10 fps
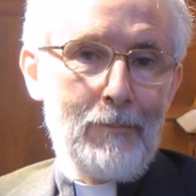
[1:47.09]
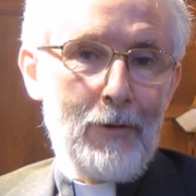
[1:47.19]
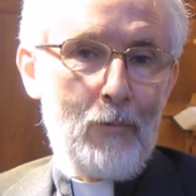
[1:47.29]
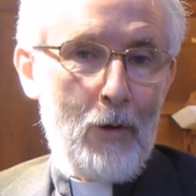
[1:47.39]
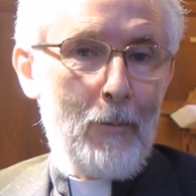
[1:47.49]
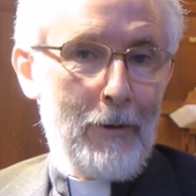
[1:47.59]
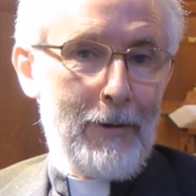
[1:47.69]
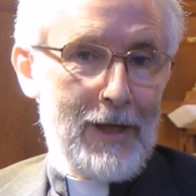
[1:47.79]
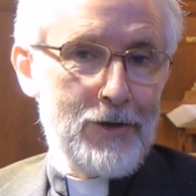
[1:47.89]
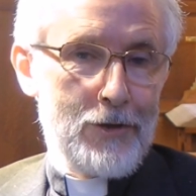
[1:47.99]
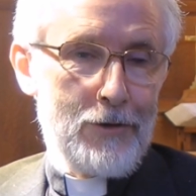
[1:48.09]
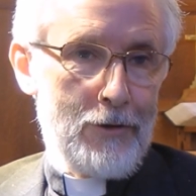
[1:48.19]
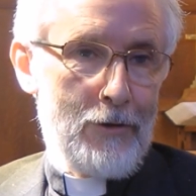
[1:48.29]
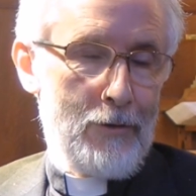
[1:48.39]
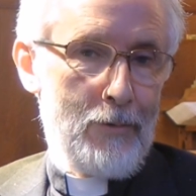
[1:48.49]
But what we were asked to
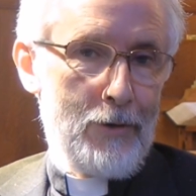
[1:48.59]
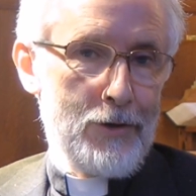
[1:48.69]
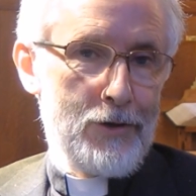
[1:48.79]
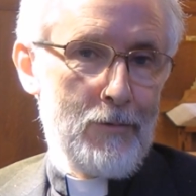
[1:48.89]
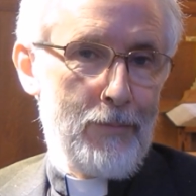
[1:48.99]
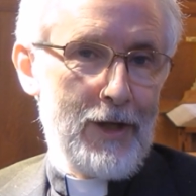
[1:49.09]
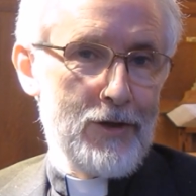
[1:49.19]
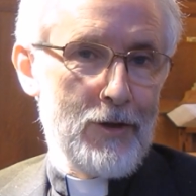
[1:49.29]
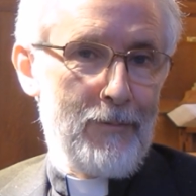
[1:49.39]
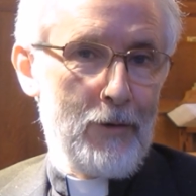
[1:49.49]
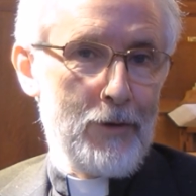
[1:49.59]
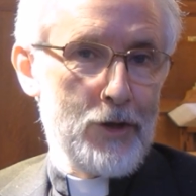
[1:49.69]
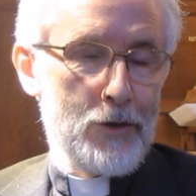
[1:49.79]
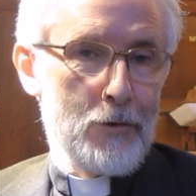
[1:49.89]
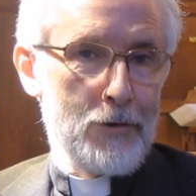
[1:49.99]
do was to bring something
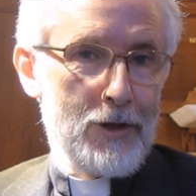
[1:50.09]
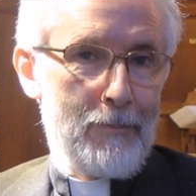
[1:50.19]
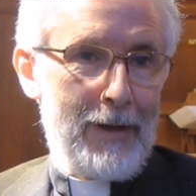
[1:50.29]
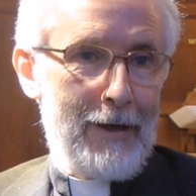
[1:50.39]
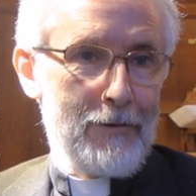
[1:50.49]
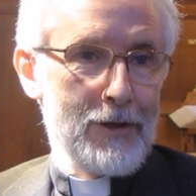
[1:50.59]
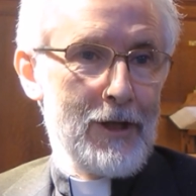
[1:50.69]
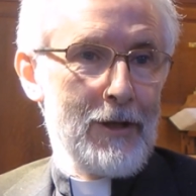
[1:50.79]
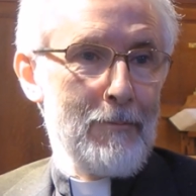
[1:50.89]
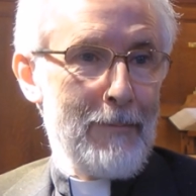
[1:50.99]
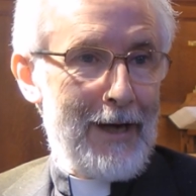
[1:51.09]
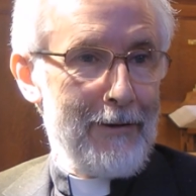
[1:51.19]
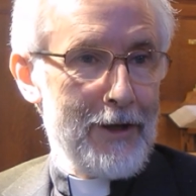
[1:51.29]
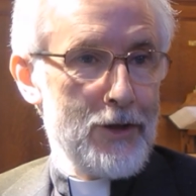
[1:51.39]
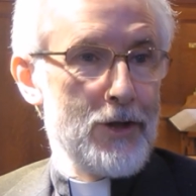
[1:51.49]
which talked about
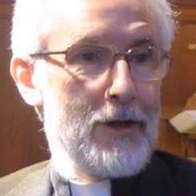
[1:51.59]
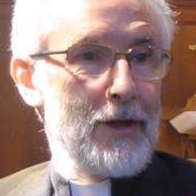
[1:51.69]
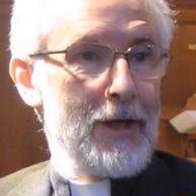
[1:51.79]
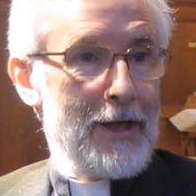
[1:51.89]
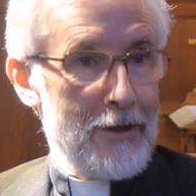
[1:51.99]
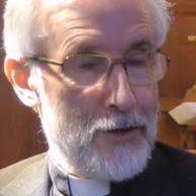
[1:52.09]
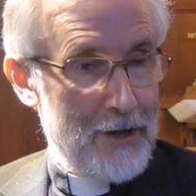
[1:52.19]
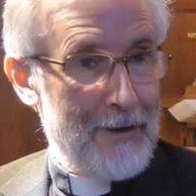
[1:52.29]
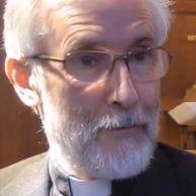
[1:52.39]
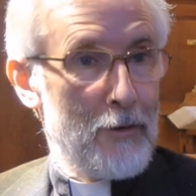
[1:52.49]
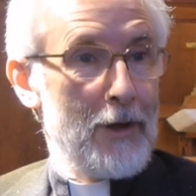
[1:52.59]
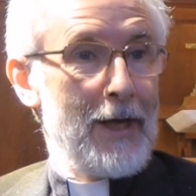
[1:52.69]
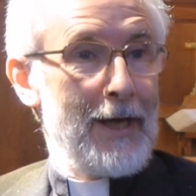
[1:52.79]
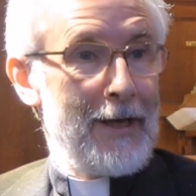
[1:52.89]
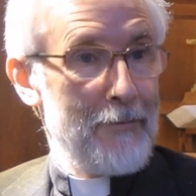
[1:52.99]
marriage in
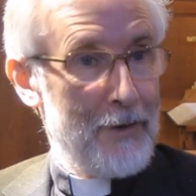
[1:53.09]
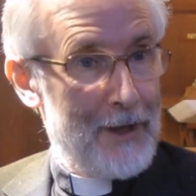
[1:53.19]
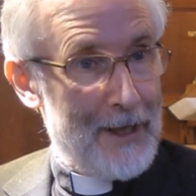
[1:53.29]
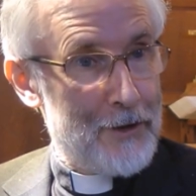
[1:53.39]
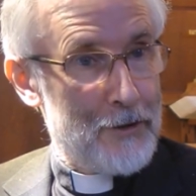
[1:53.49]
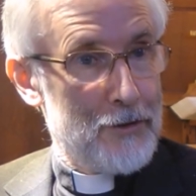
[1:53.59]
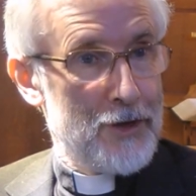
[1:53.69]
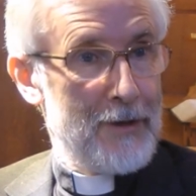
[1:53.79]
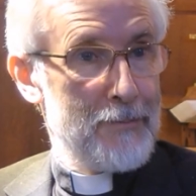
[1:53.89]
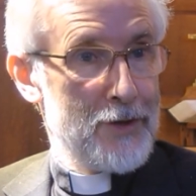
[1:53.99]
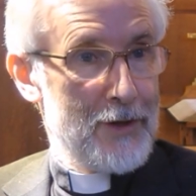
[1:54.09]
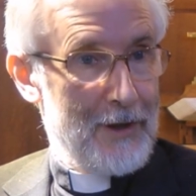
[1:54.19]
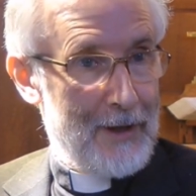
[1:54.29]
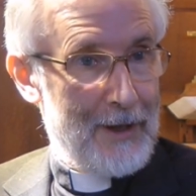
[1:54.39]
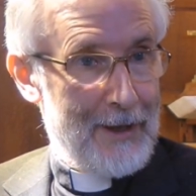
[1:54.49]
general and relationships
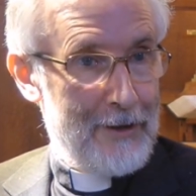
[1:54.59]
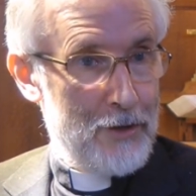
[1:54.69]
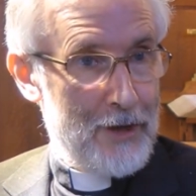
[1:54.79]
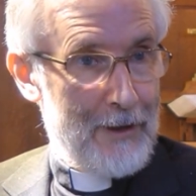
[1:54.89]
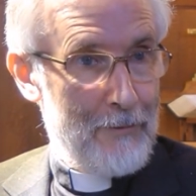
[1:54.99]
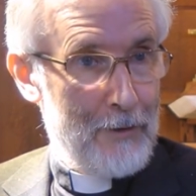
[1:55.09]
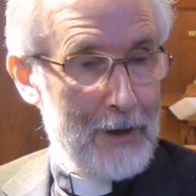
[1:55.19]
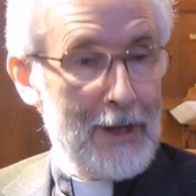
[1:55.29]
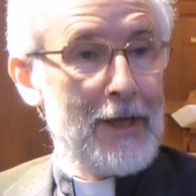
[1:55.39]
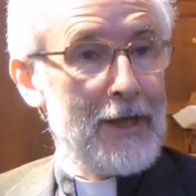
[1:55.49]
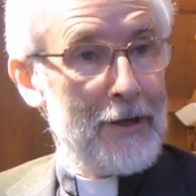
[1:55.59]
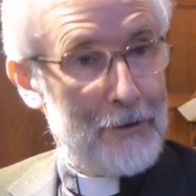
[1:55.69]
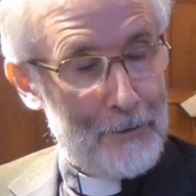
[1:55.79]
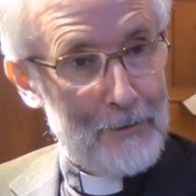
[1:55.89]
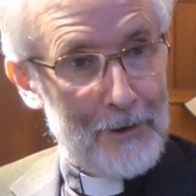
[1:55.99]
in general,
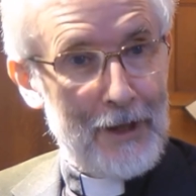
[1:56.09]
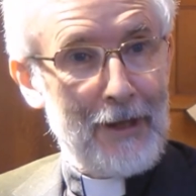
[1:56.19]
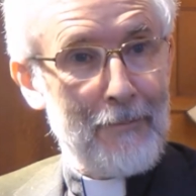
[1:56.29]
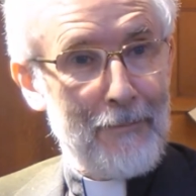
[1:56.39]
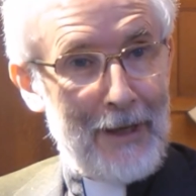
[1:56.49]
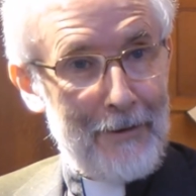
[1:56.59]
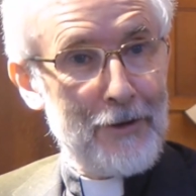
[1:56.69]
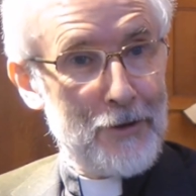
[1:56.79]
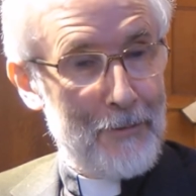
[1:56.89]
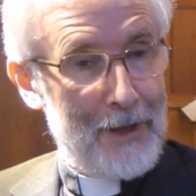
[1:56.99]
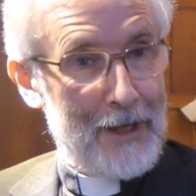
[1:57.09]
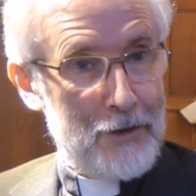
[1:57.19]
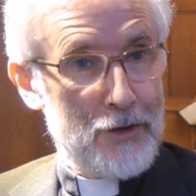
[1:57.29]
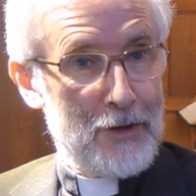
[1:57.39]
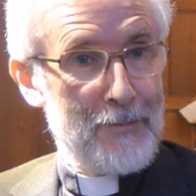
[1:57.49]
including marriage and
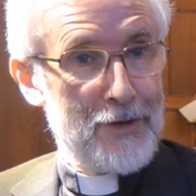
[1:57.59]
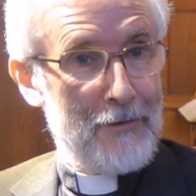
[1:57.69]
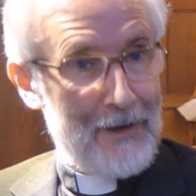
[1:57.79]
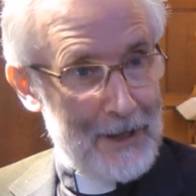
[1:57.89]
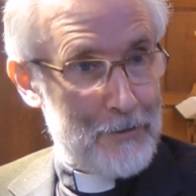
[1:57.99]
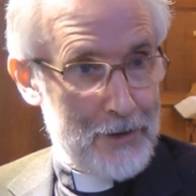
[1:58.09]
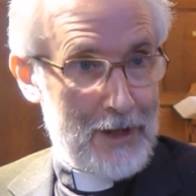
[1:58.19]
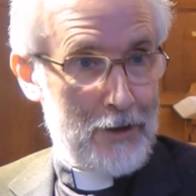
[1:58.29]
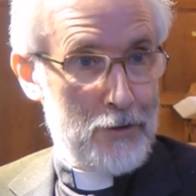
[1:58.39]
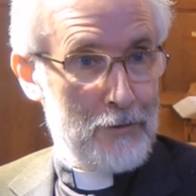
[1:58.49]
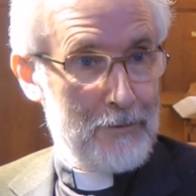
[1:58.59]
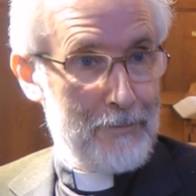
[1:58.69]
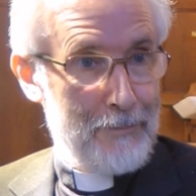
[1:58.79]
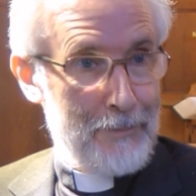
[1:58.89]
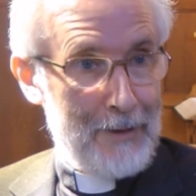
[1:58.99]
relationships of heterosexual
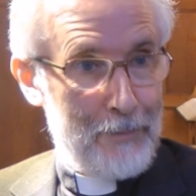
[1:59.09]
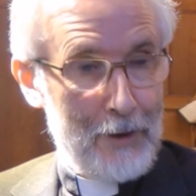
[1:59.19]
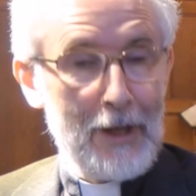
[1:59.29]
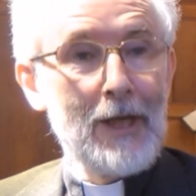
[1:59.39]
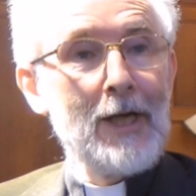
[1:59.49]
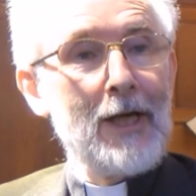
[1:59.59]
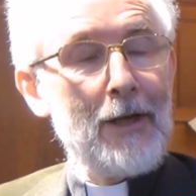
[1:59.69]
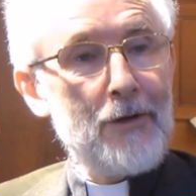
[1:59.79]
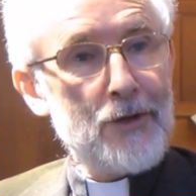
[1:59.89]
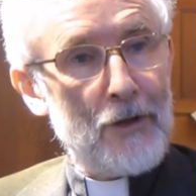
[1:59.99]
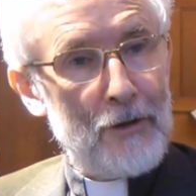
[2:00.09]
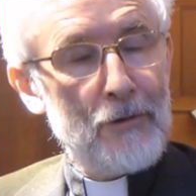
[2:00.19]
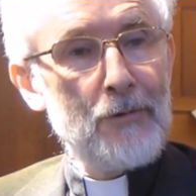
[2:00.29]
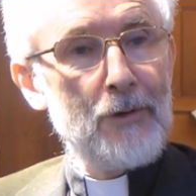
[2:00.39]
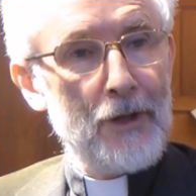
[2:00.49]
people. And there's a
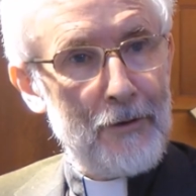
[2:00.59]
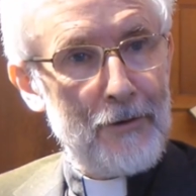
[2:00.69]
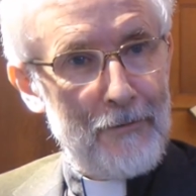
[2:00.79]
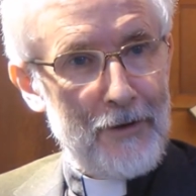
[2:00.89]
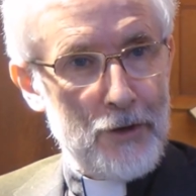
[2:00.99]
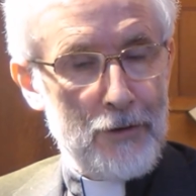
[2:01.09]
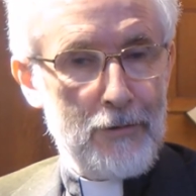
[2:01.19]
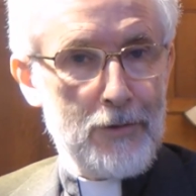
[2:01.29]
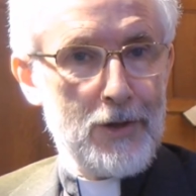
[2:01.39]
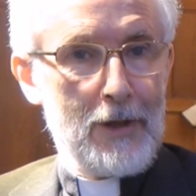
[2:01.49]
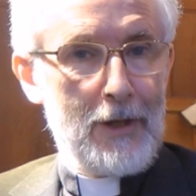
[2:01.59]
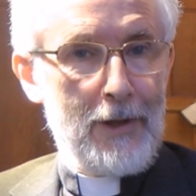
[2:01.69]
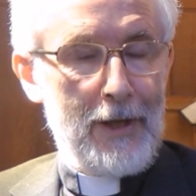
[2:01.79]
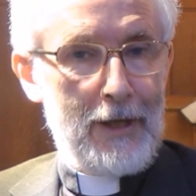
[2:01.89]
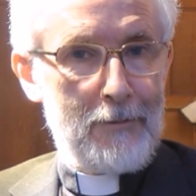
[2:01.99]
whole load of issues
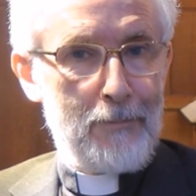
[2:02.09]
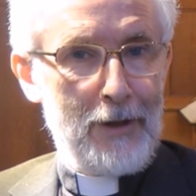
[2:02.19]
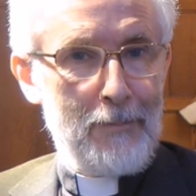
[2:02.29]
that